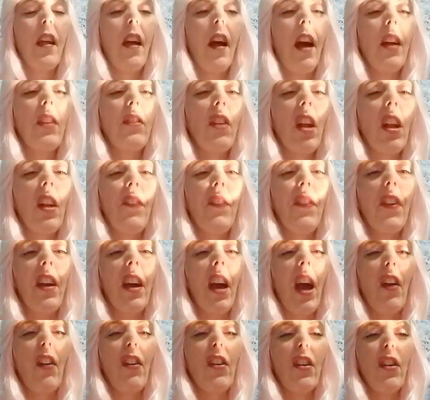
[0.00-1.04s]
Hi Jennifer,
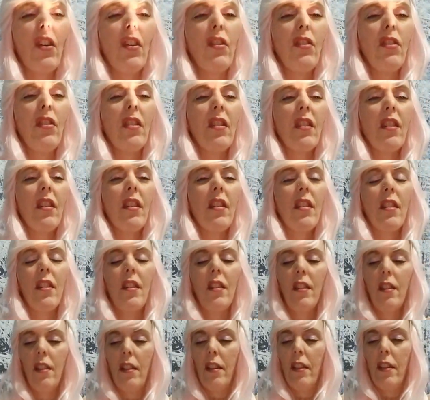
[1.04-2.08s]
how are you?
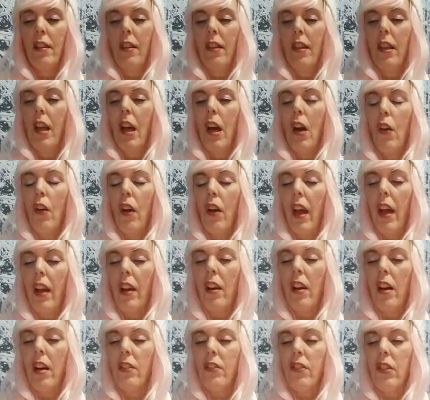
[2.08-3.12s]
Okay, I
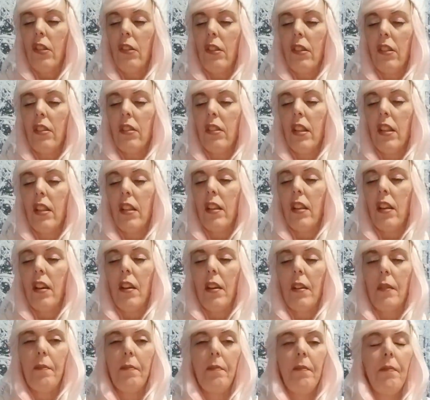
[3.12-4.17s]
called you and you didn't
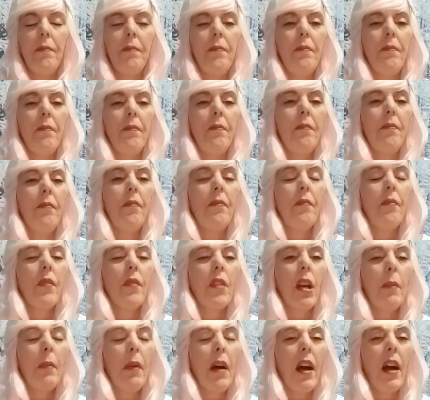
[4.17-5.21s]

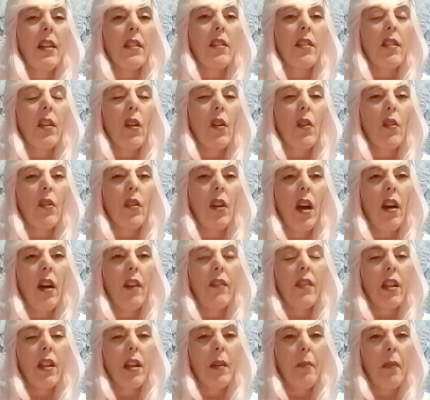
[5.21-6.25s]
come on, so I'll
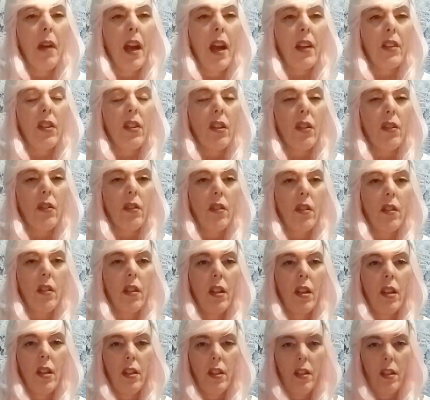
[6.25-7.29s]
have to come back to you.
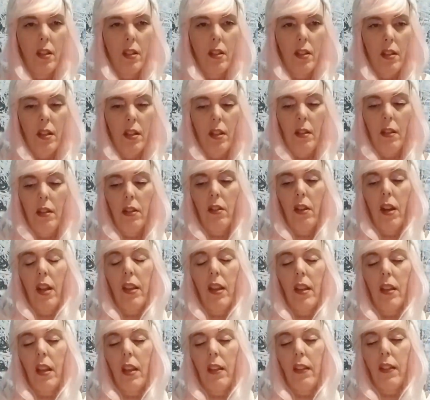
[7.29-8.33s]
You're on
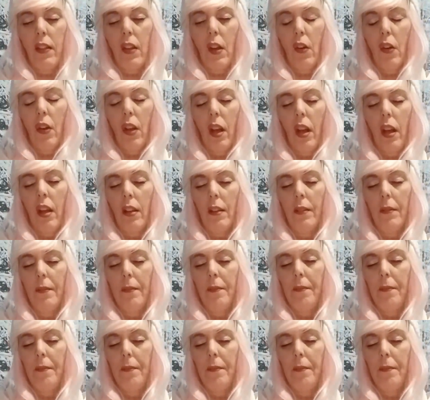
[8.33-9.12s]
the list though, okay?